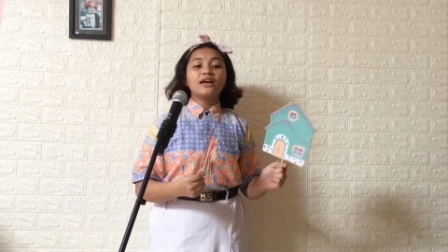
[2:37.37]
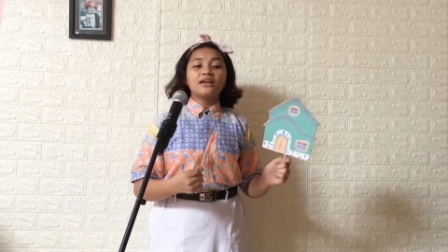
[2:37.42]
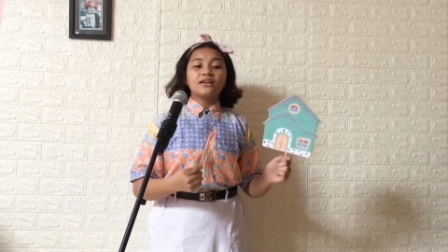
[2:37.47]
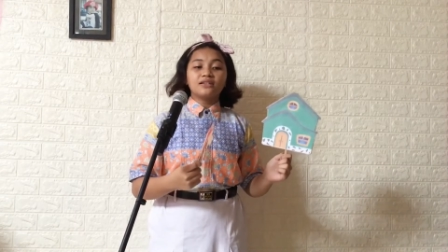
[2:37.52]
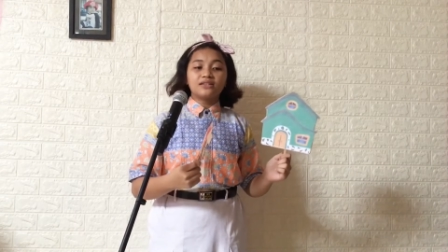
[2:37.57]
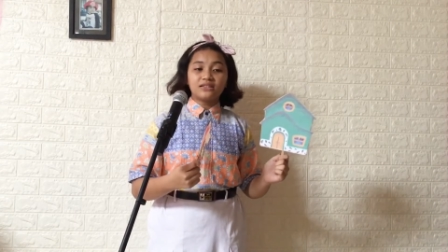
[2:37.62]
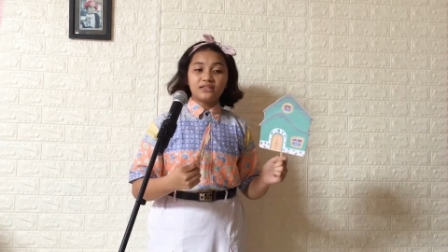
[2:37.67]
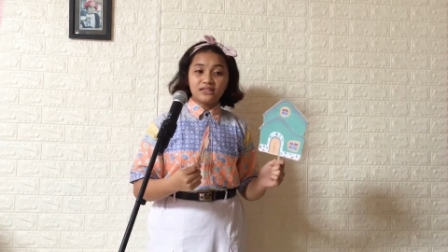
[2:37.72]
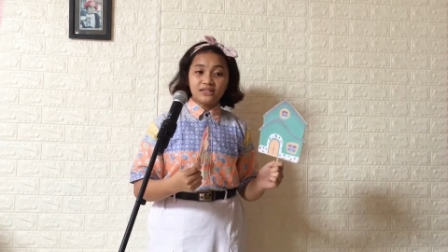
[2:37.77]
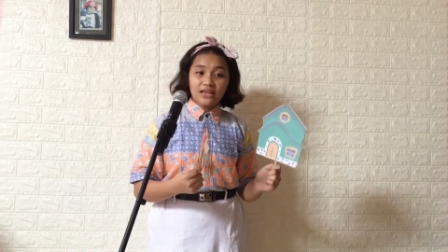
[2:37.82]

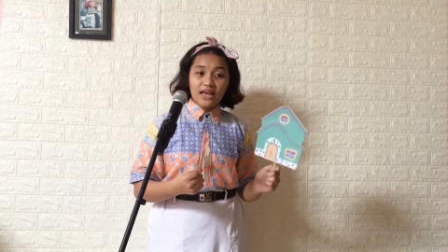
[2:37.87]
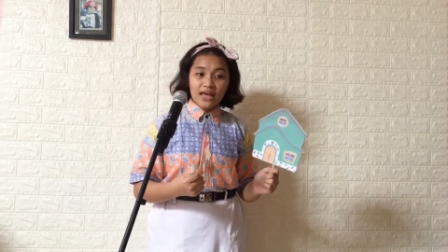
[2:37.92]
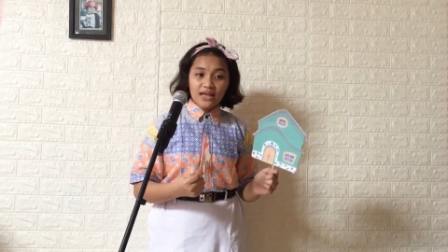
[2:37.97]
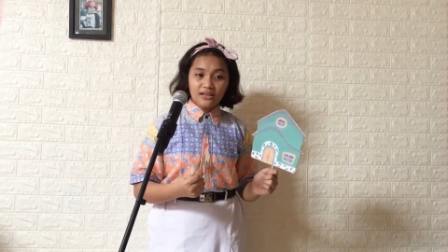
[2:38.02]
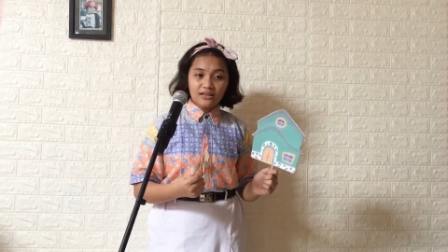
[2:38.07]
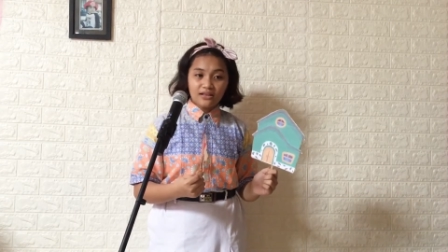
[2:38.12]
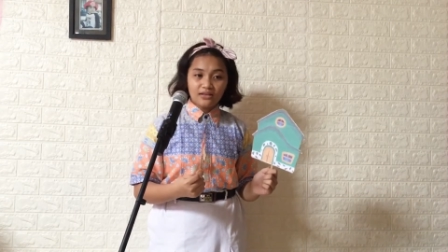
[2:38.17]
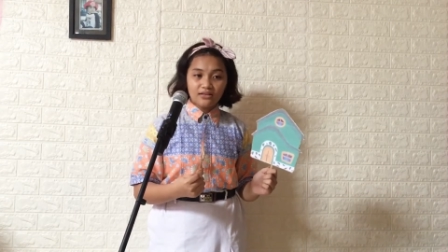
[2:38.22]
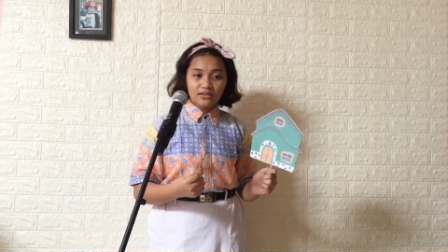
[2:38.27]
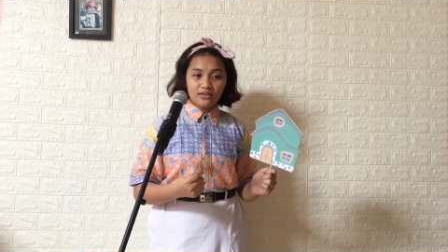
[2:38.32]
said
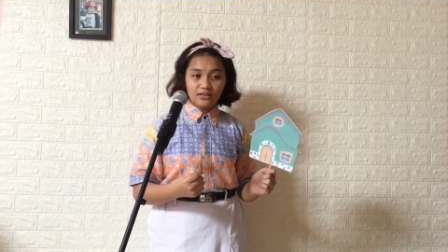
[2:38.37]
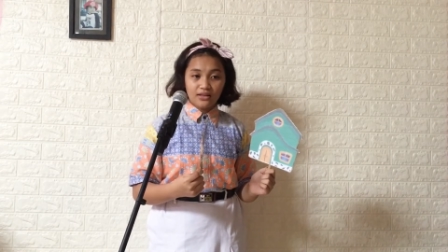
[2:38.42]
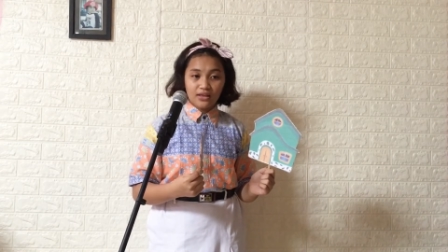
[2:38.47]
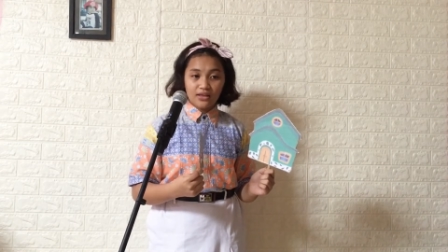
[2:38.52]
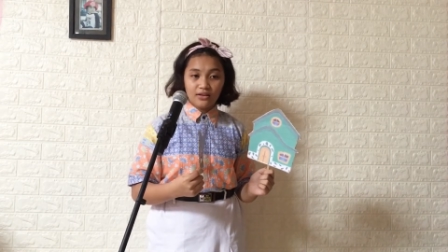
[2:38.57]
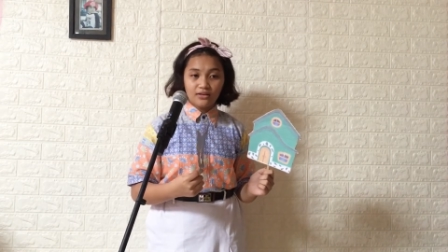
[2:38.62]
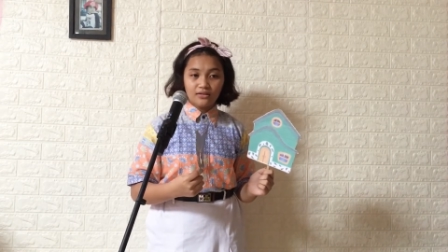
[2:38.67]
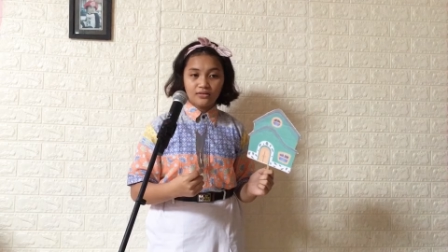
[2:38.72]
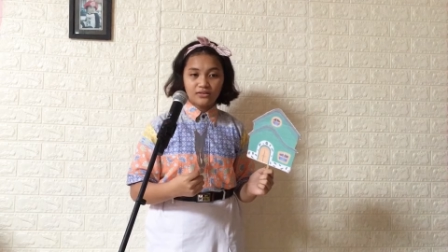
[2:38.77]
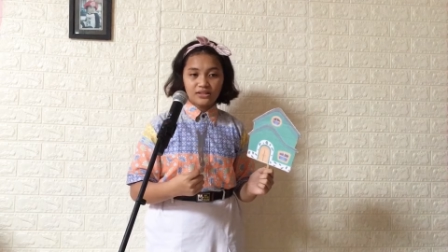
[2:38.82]

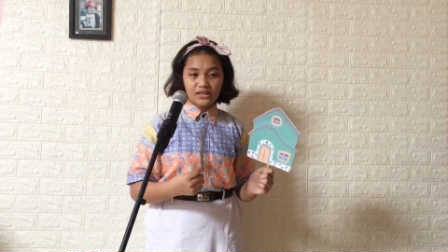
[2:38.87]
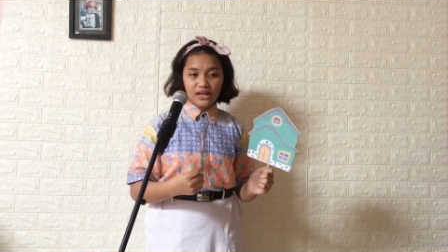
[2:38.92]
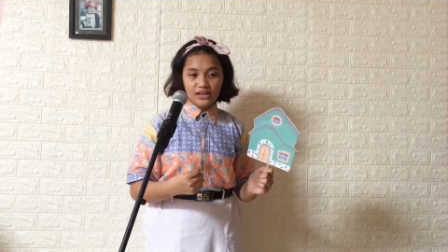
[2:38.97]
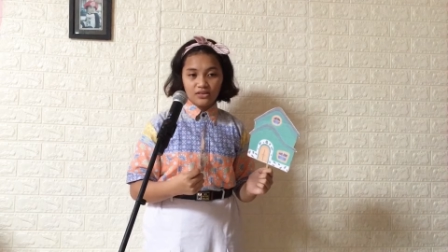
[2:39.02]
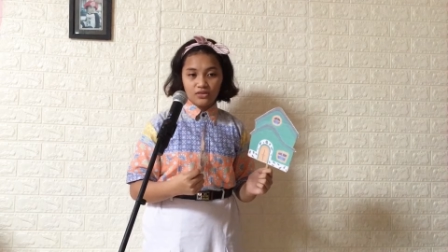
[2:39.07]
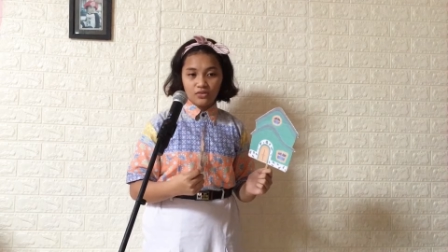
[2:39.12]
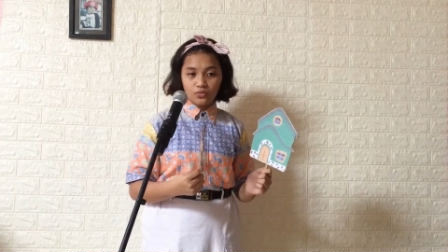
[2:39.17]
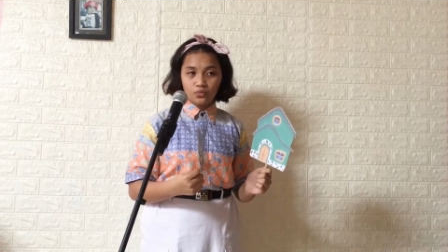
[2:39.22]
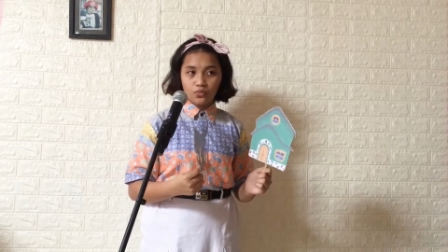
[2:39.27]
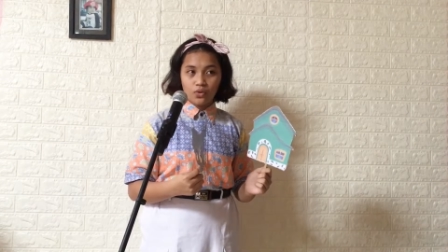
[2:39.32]

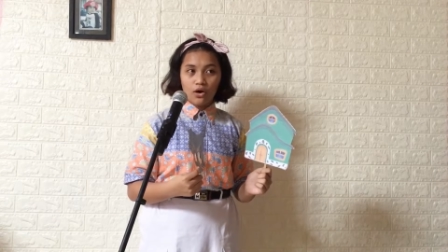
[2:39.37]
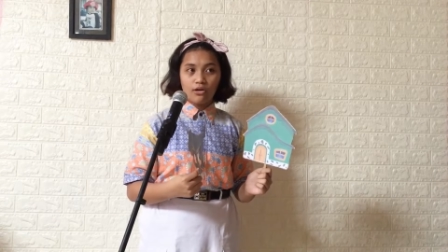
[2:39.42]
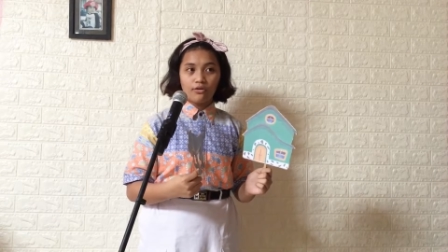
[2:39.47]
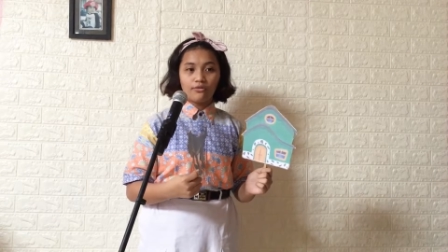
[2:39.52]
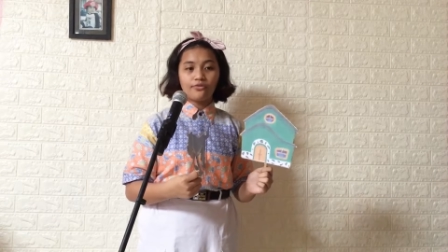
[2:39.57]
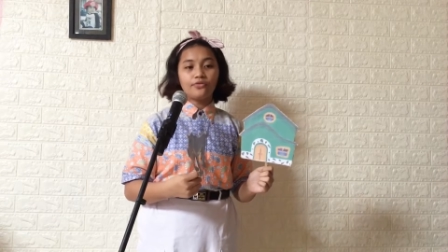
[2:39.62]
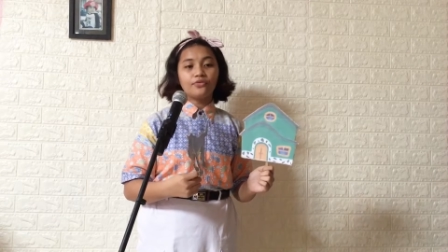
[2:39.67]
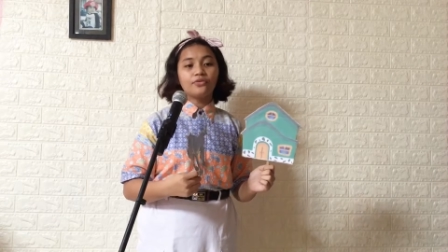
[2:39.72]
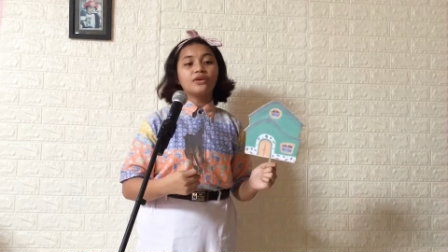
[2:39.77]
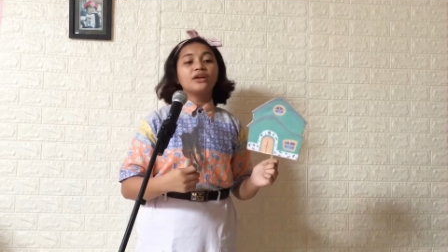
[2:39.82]
the
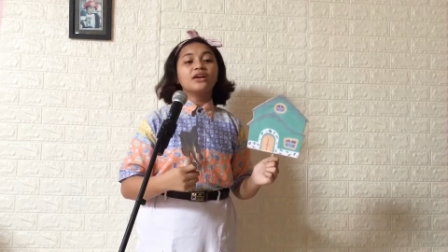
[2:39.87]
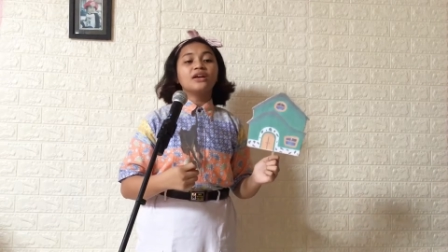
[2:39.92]
wolf.